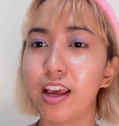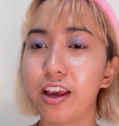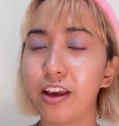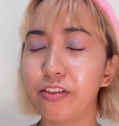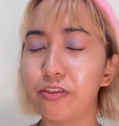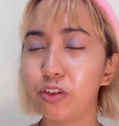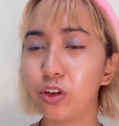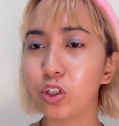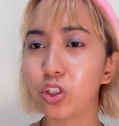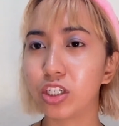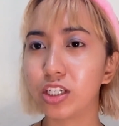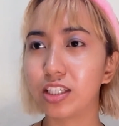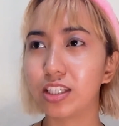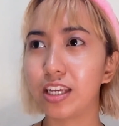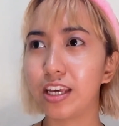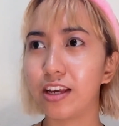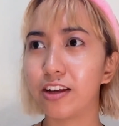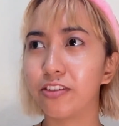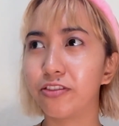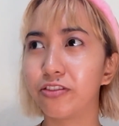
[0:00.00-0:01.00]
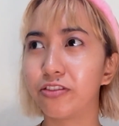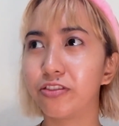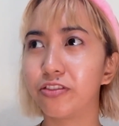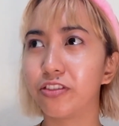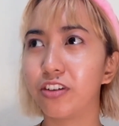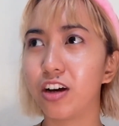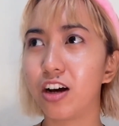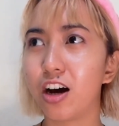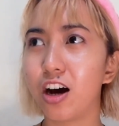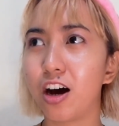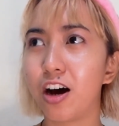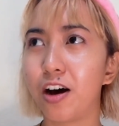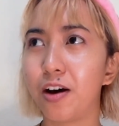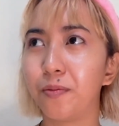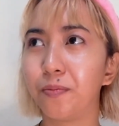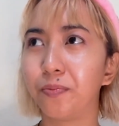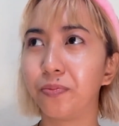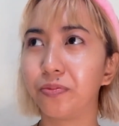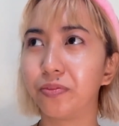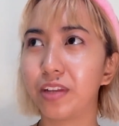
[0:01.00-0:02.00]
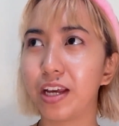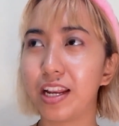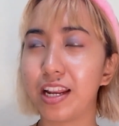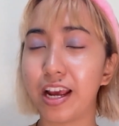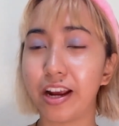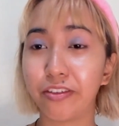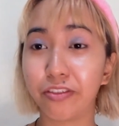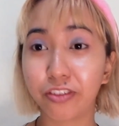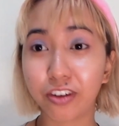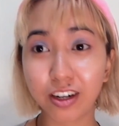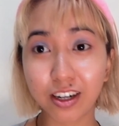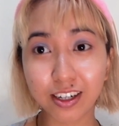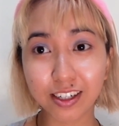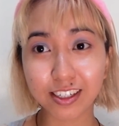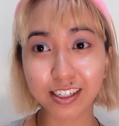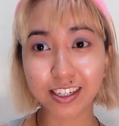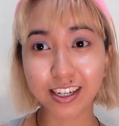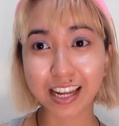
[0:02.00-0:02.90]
if you just give an effort